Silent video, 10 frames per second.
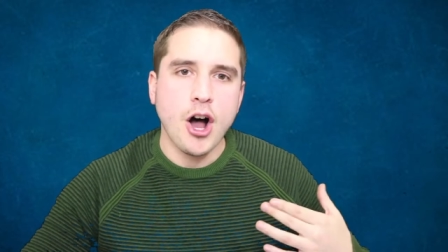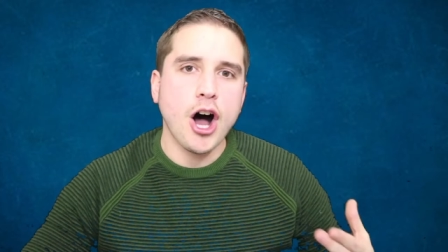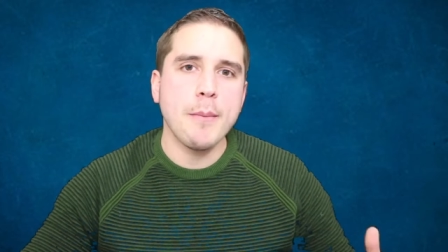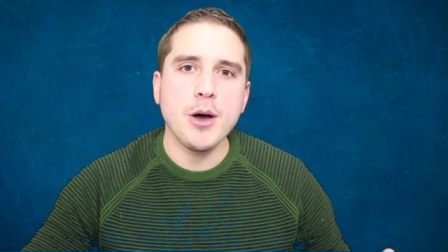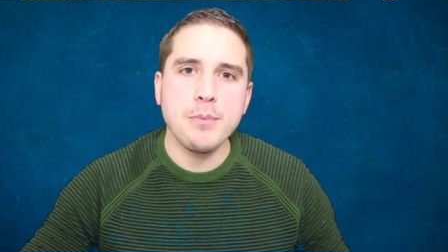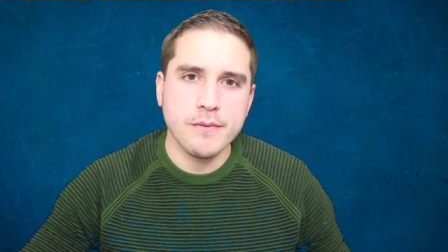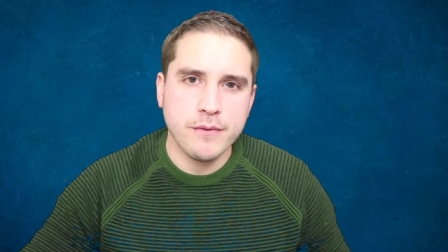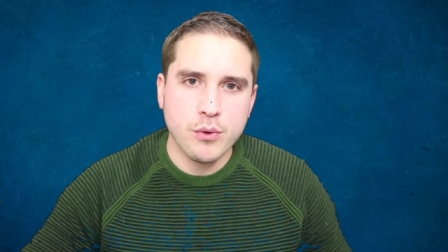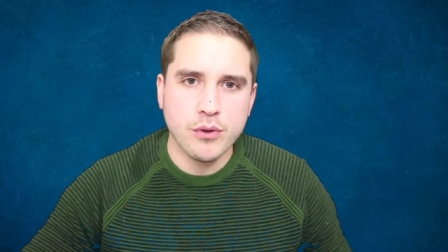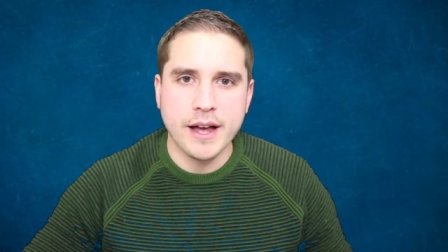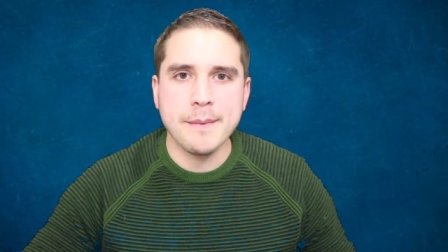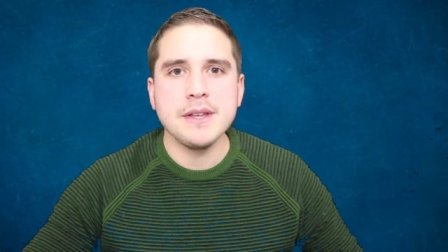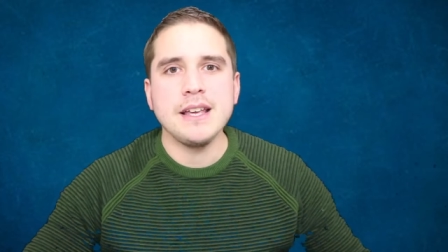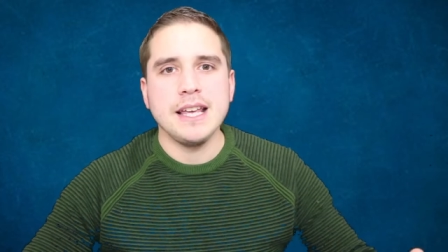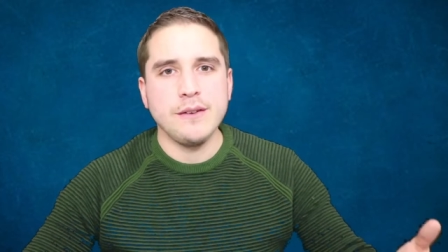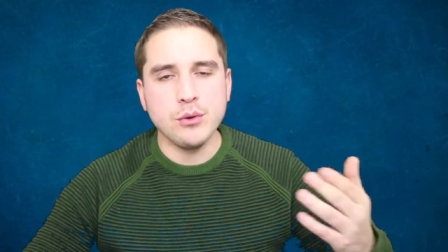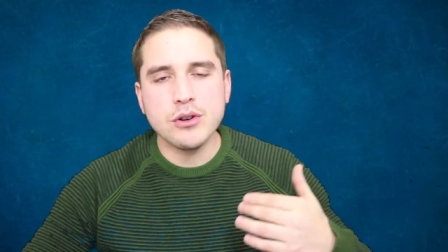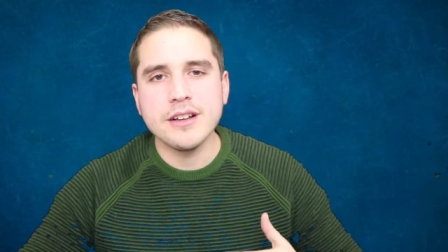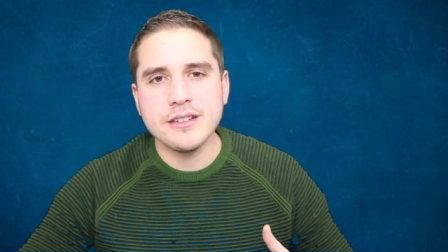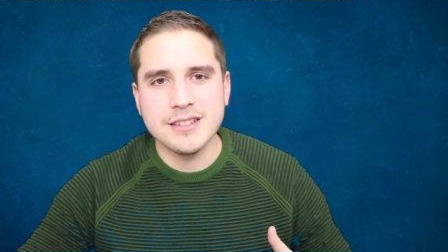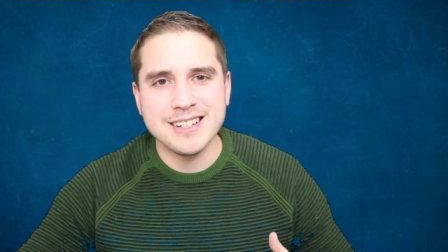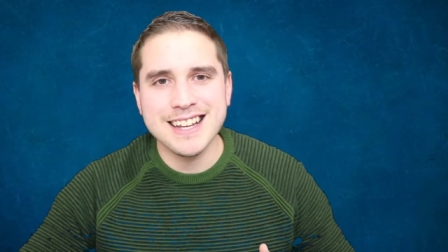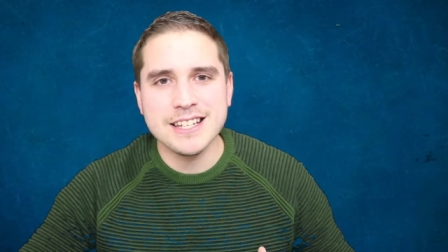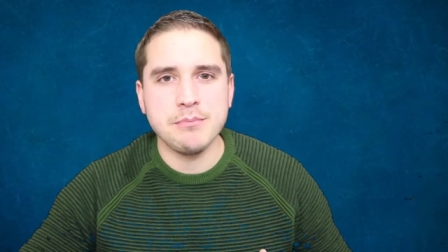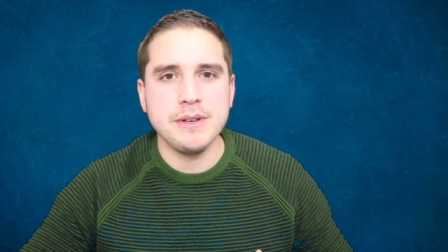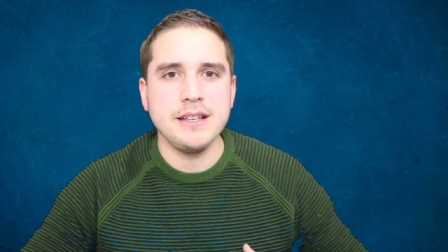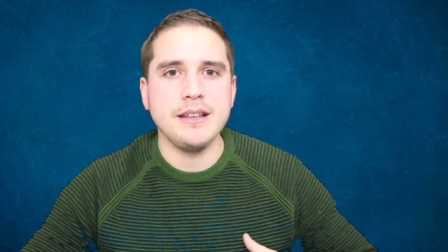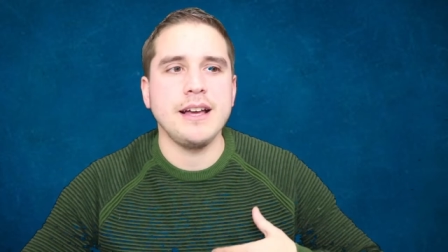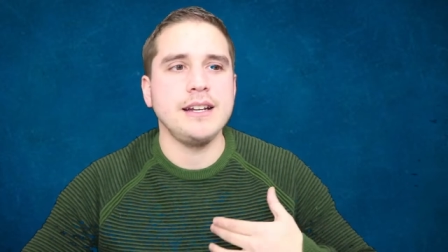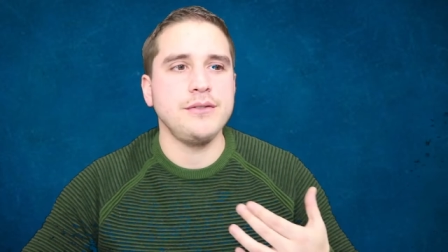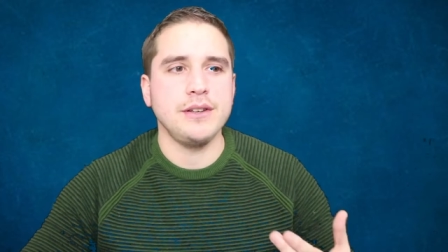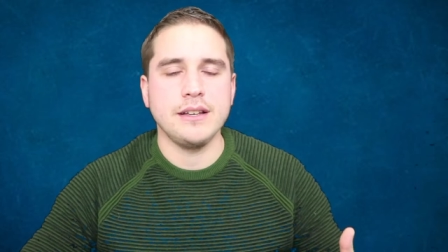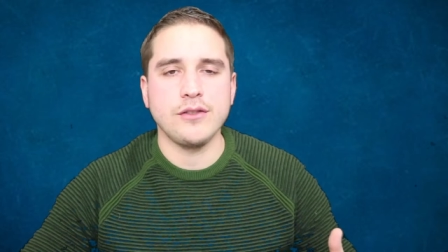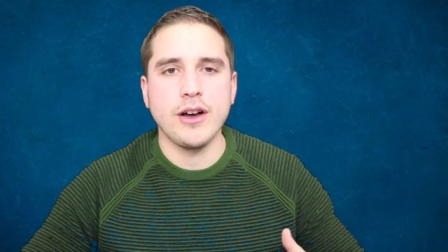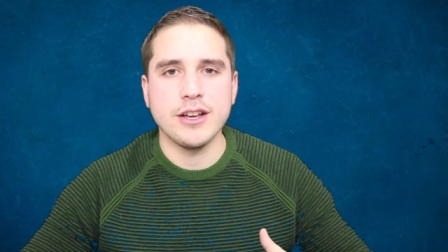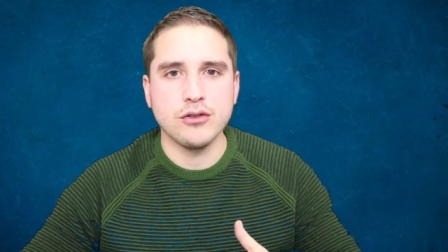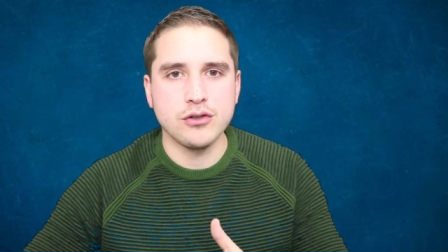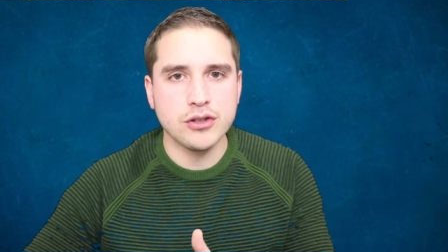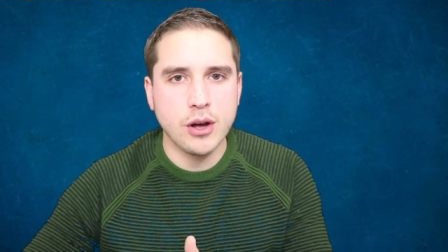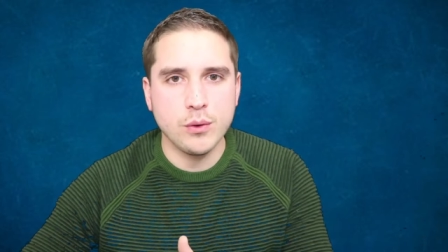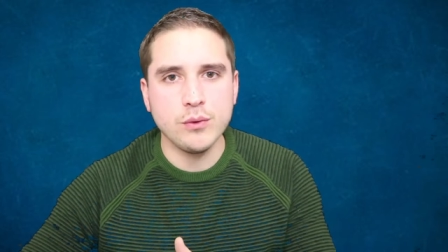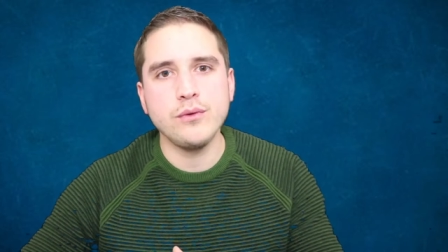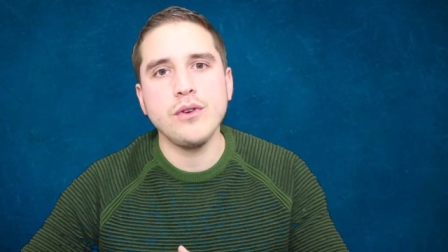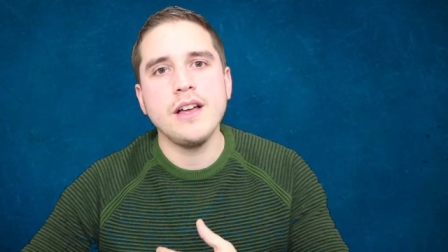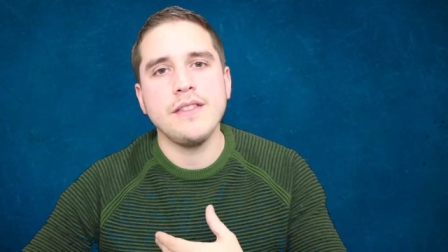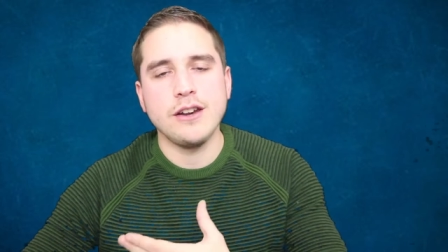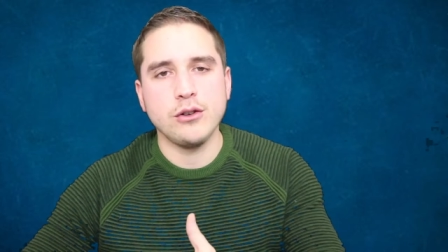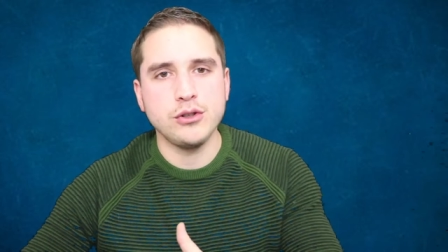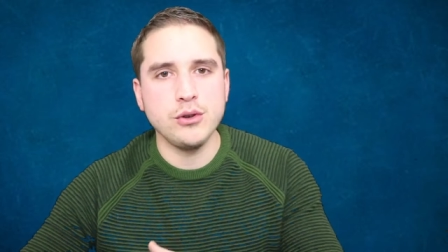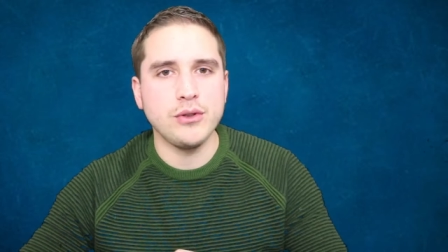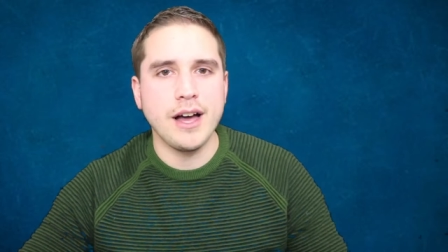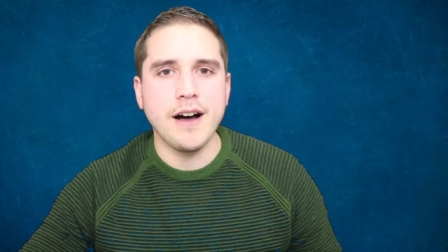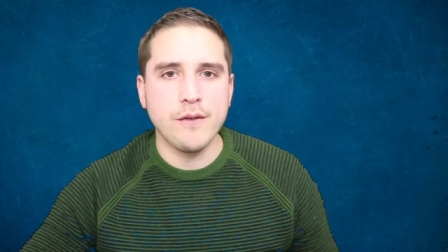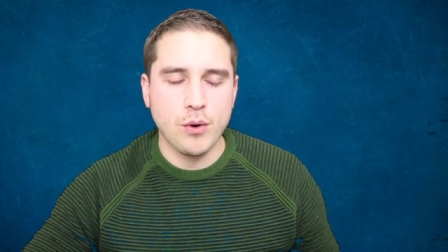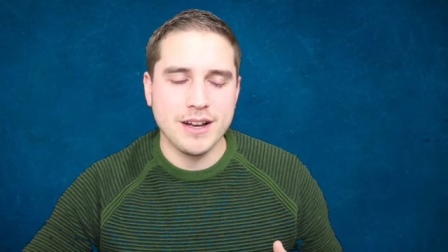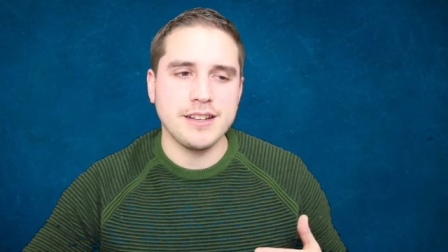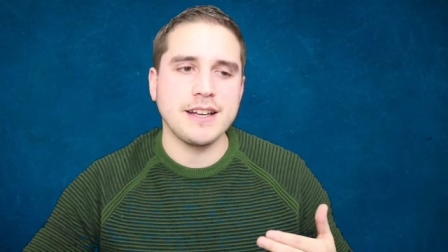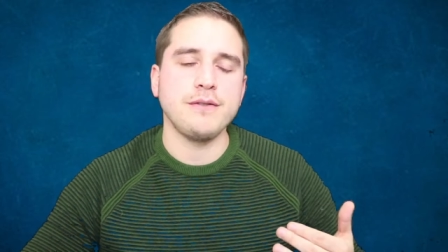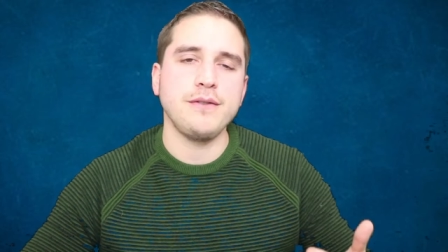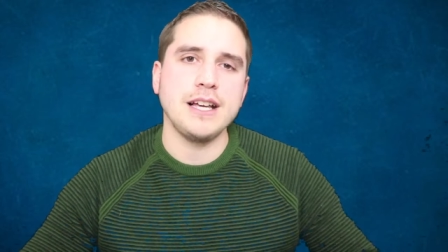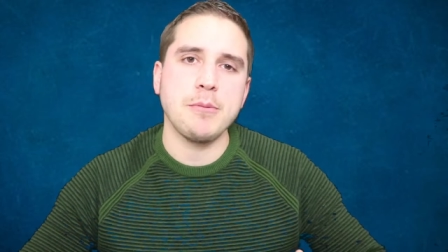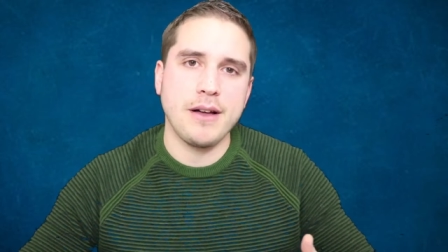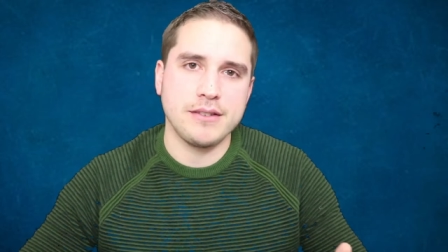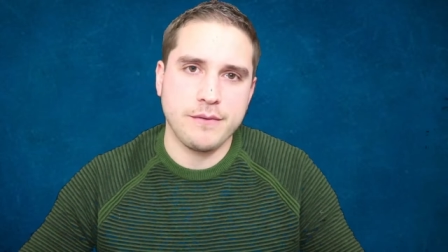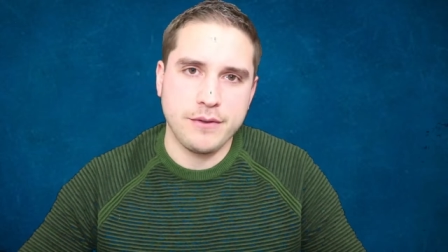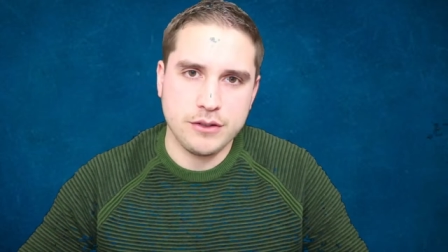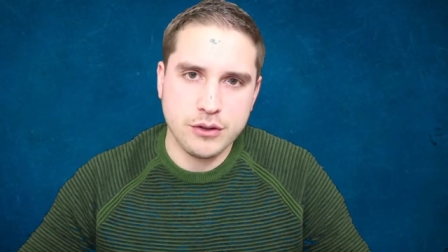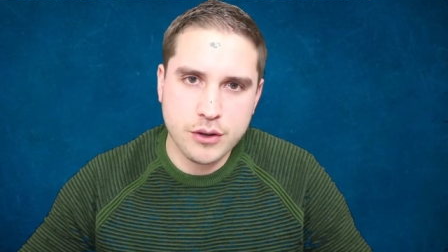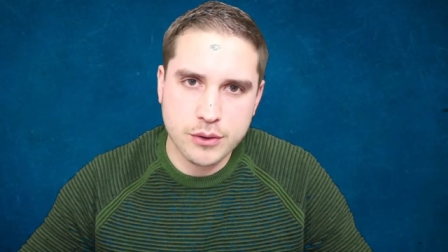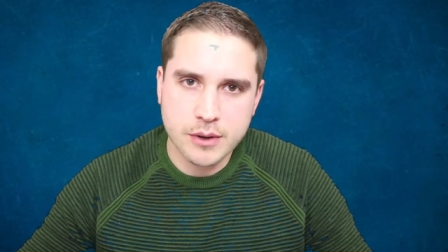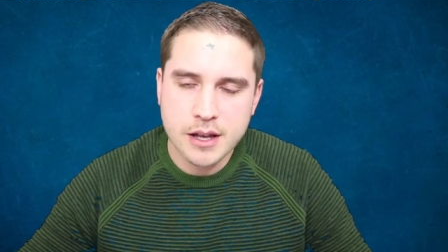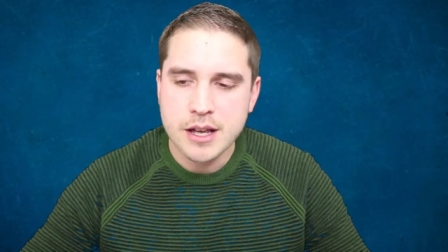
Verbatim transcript: I'm open for that. If you'd like to suggest me anything that I could solve, then I'll do that. Otherwise, I can think about something to do.